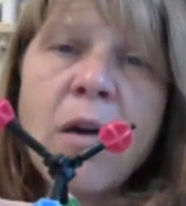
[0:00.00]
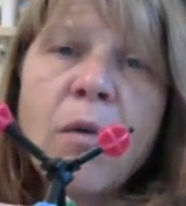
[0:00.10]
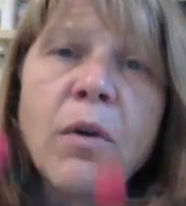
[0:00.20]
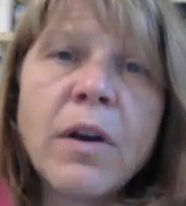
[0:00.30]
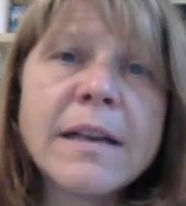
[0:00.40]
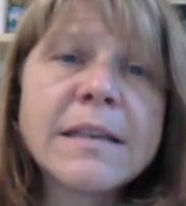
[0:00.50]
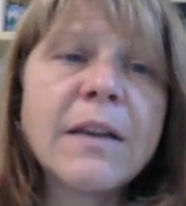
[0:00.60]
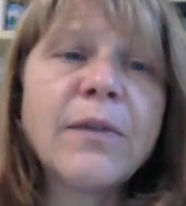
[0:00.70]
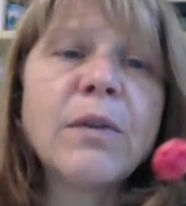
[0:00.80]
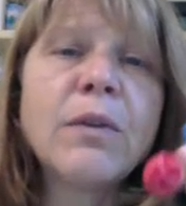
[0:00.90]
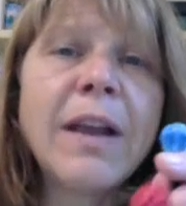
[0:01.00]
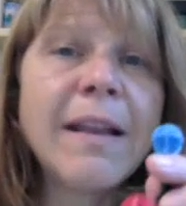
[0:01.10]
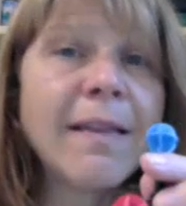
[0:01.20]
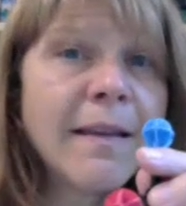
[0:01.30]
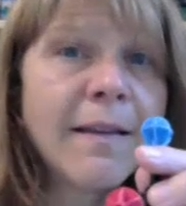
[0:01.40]
Whereas if you look
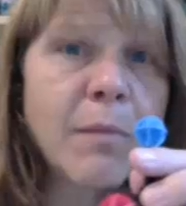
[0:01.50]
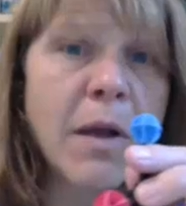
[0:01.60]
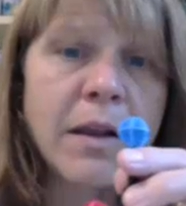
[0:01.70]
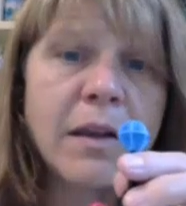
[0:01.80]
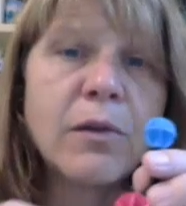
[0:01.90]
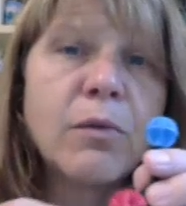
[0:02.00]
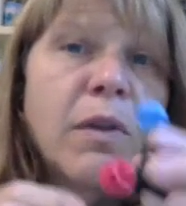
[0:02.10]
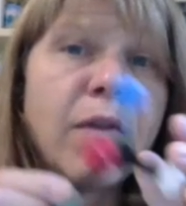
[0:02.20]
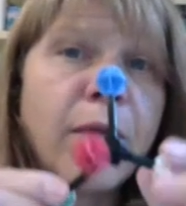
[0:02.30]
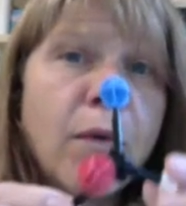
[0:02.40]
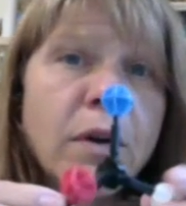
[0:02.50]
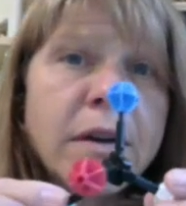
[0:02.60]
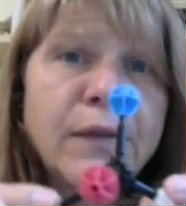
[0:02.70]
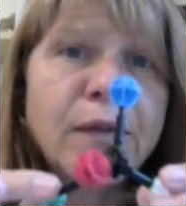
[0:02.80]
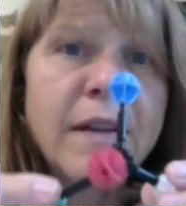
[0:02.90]
at this molecule with four
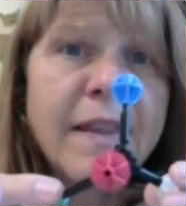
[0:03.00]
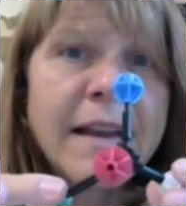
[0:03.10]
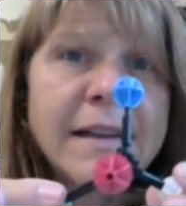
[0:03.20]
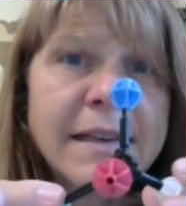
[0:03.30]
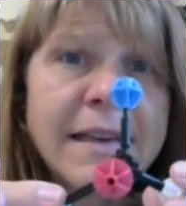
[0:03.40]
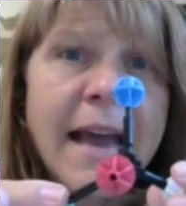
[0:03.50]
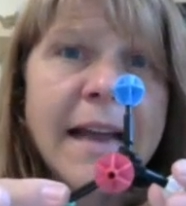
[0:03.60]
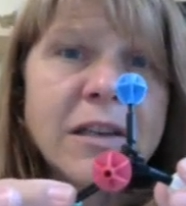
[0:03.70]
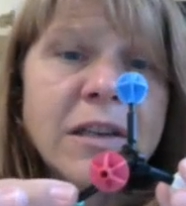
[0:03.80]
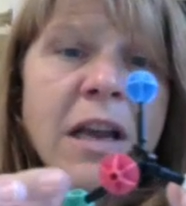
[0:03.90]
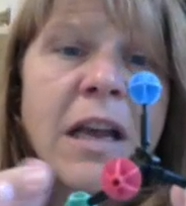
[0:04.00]
different things attached